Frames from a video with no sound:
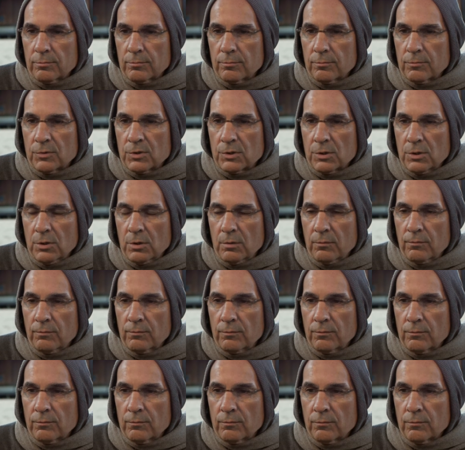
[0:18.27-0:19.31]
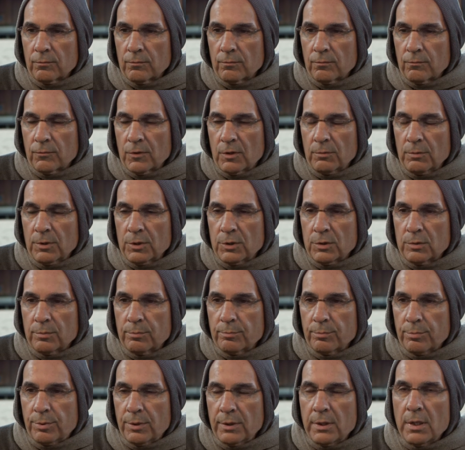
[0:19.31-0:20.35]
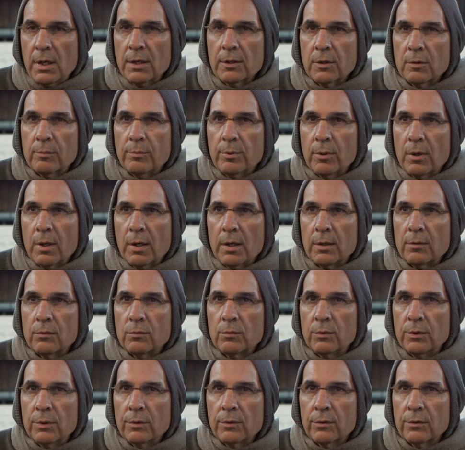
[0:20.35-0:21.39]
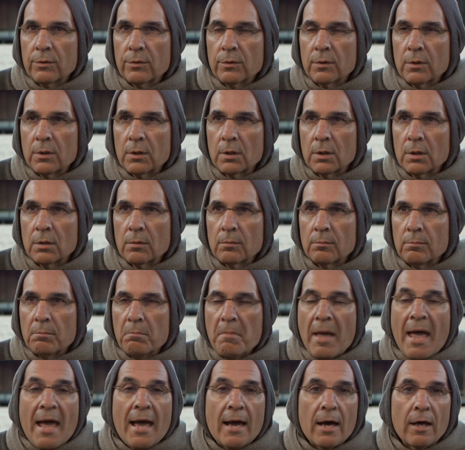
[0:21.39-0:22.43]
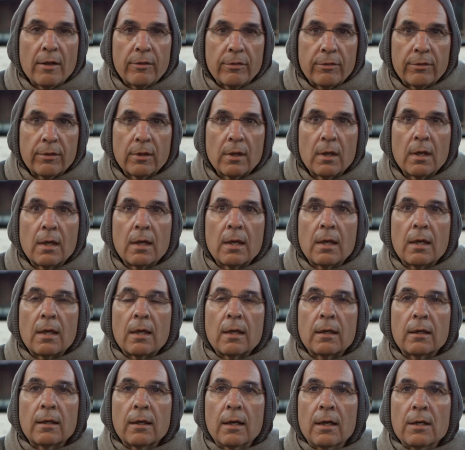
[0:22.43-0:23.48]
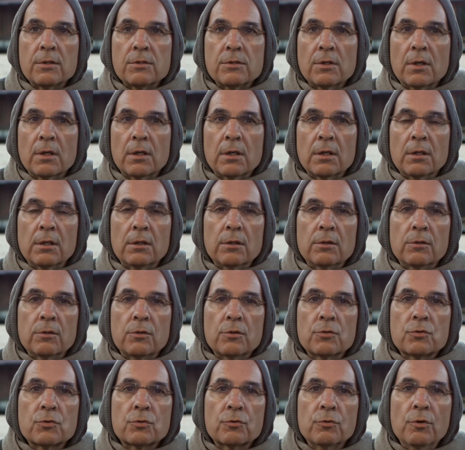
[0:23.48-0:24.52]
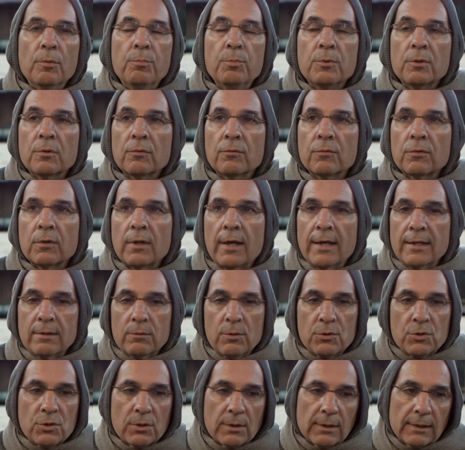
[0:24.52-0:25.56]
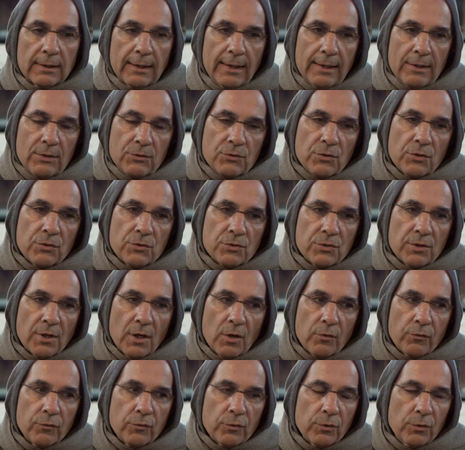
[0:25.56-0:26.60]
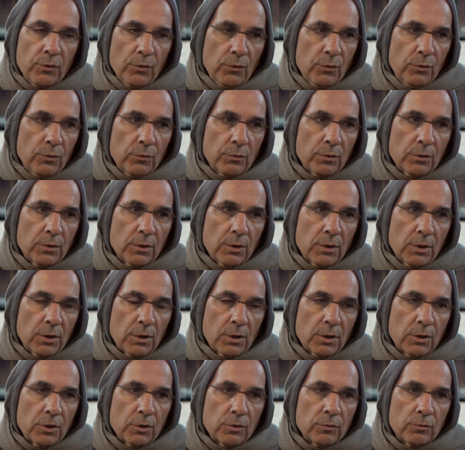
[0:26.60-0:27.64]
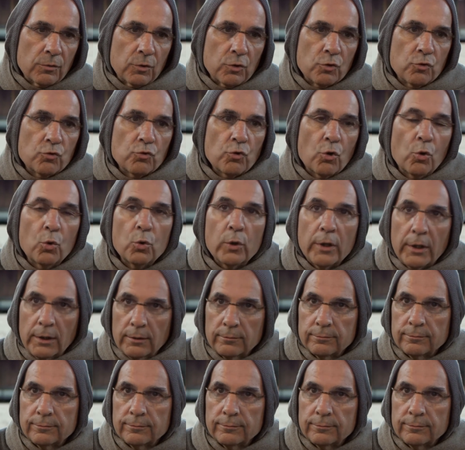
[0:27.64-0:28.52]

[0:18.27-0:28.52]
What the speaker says: still very much preoccupied with math as a descriptive language that lends itself to controlling.